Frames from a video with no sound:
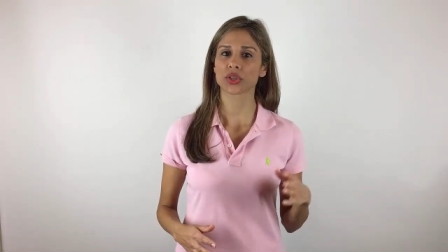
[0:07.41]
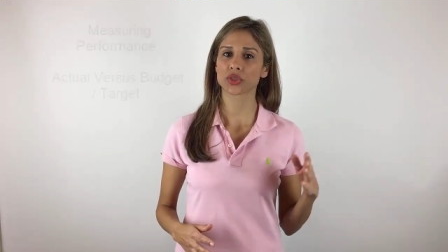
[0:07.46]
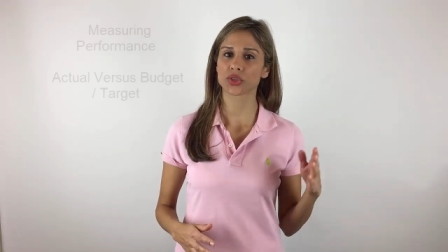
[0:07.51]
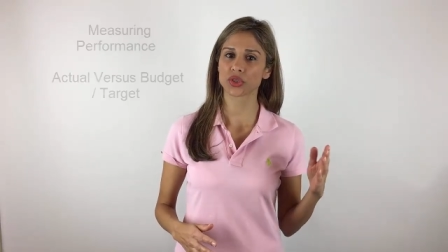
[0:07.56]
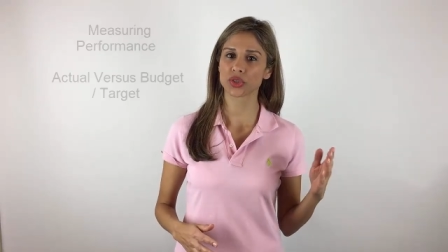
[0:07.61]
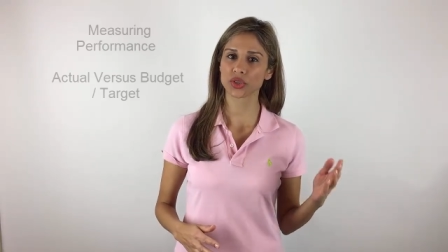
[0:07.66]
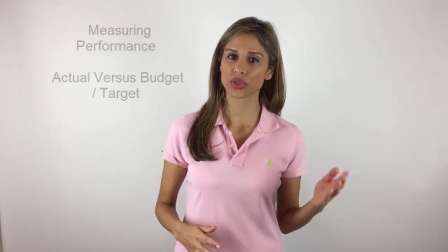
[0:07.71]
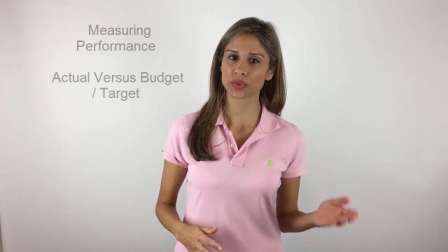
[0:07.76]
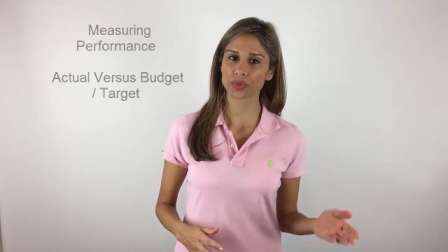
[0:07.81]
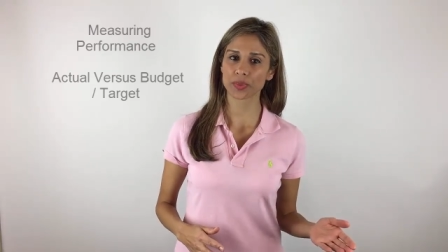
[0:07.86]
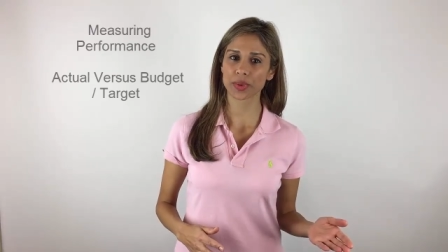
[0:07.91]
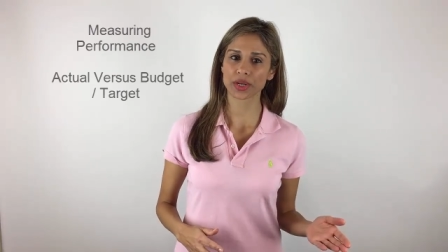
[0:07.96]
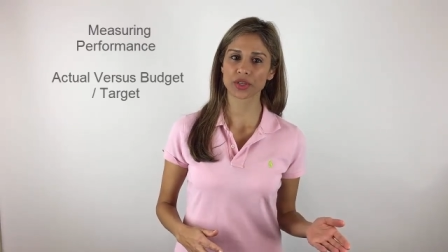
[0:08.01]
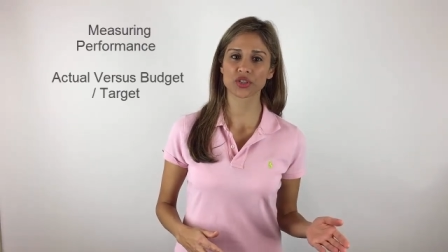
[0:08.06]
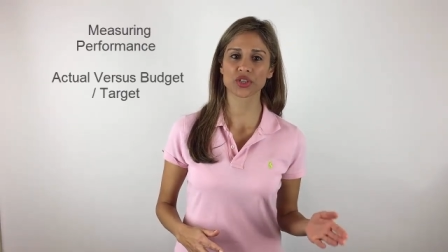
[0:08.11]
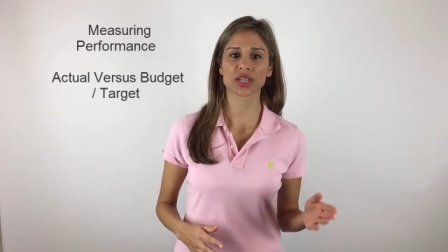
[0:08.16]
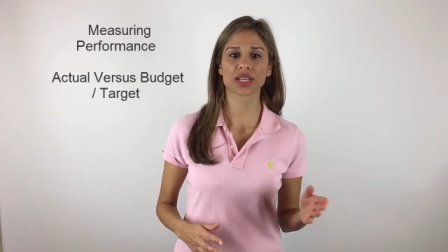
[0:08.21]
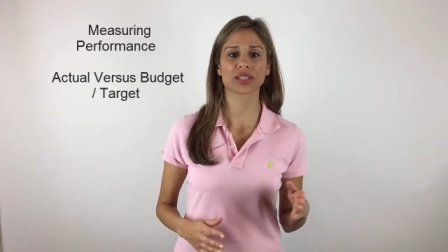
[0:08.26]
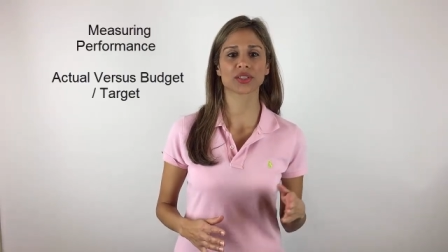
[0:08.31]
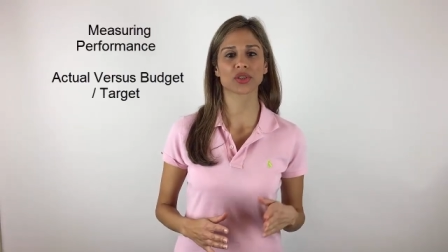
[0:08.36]
to your
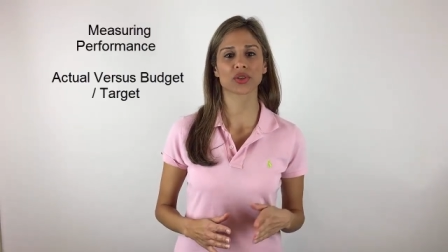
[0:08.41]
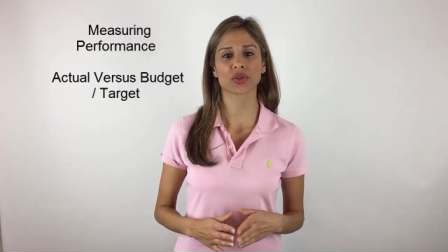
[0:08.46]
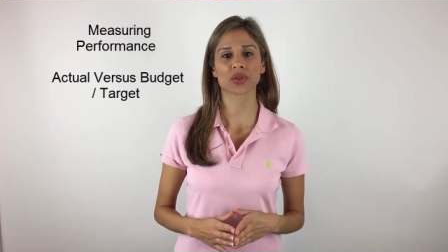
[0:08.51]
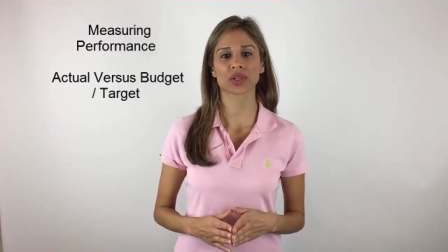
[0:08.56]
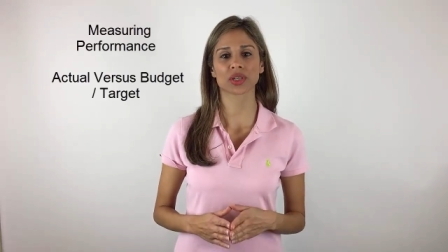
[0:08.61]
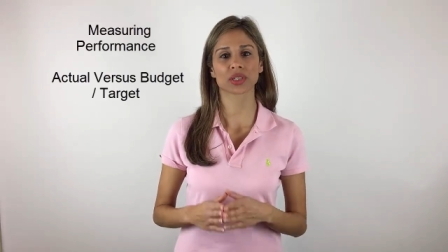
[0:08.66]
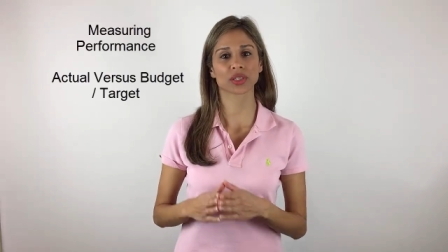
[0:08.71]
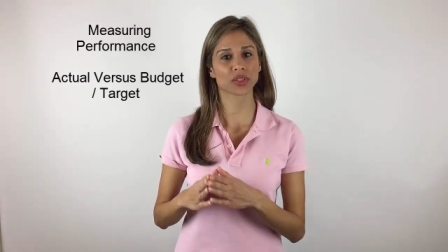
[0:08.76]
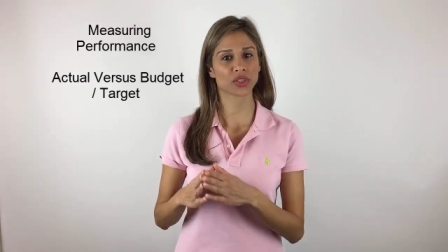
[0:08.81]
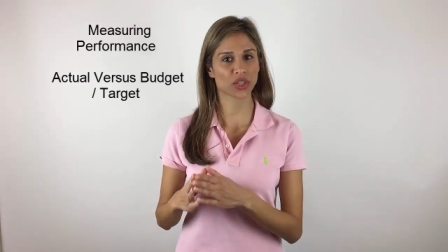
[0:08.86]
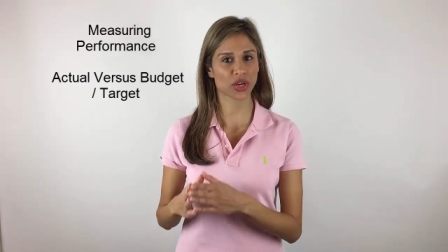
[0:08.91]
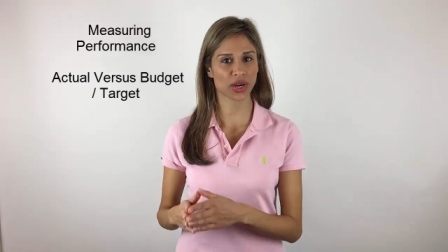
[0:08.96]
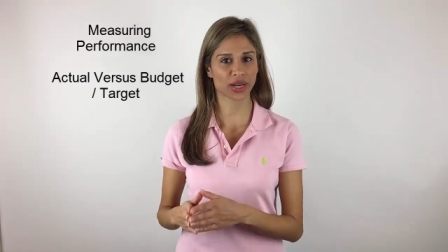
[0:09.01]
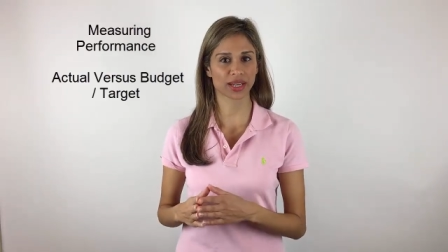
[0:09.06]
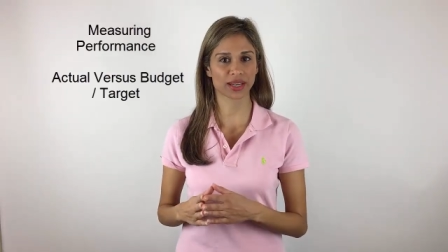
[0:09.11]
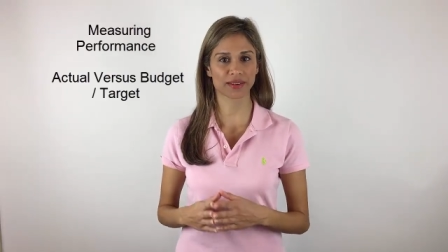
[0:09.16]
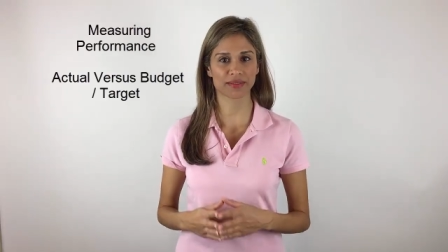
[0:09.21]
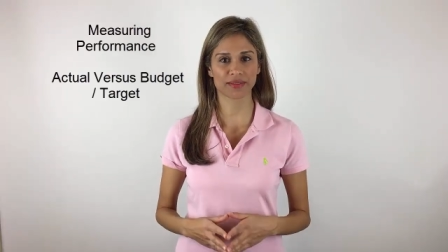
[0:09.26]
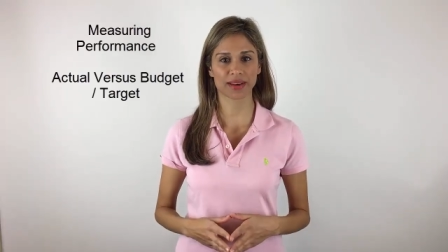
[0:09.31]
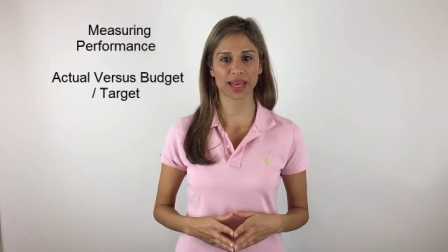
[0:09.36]
budget or
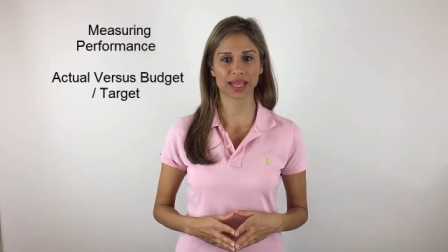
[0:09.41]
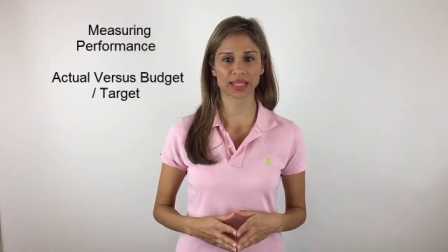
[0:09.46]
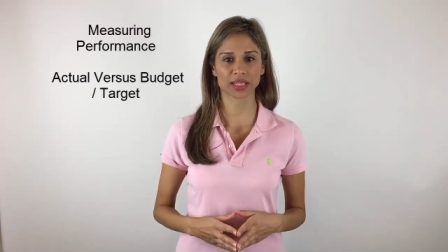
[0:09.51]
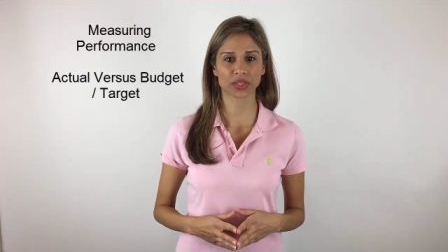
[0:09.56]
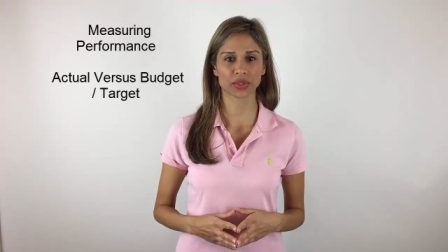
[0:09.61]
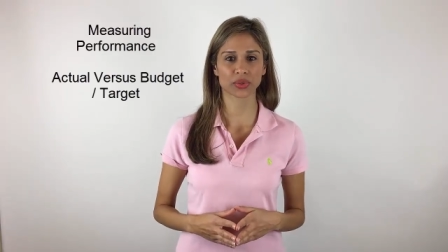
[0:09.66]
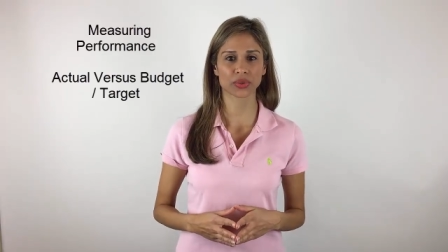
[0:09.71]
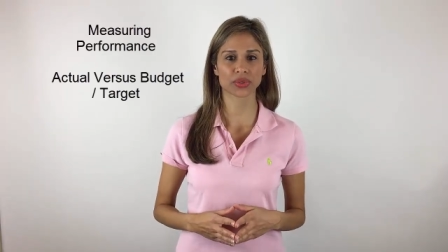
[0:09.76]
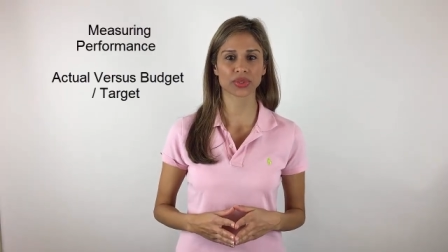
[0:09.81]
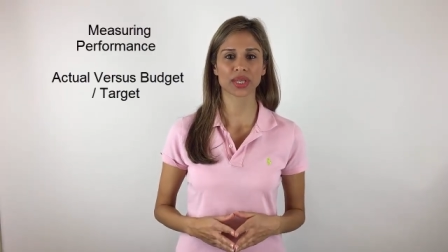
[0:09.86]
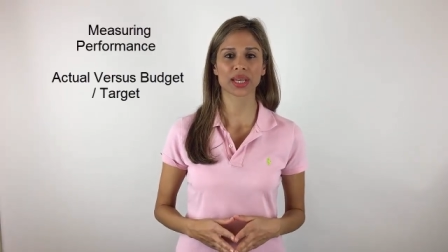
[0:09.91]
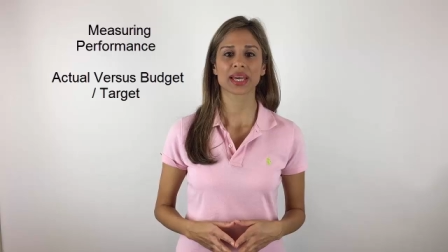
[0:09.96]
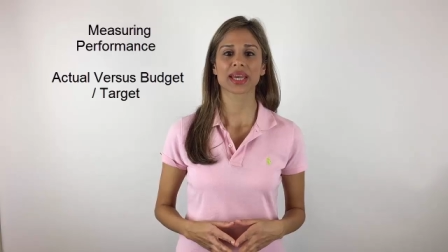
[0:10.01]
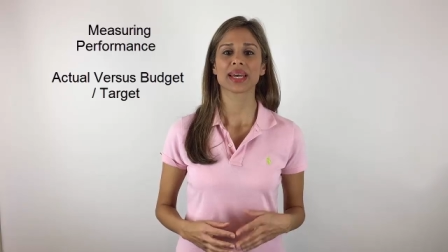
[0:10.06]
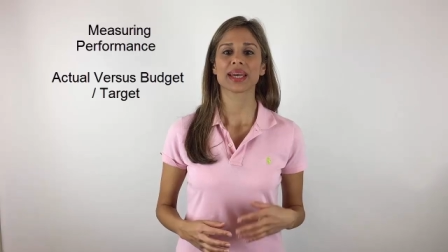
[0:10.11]
target values.